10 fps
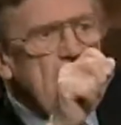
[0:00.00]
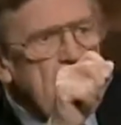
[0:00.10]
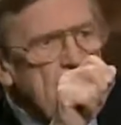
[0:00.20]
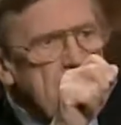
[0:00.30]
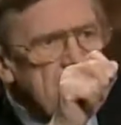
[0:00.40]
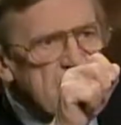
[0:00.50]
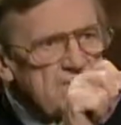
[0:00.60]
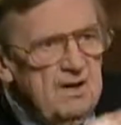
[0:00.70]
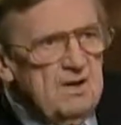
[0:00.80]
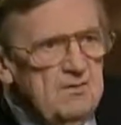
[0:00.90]
are we going to
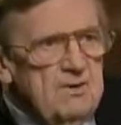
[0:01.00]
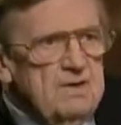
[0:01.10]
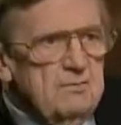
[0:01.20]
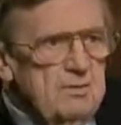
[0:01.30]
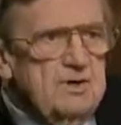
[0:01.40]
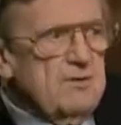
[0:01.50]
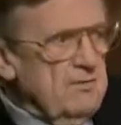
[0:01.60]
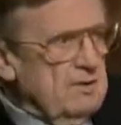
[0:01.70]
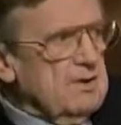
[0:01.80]
tolerate, we or the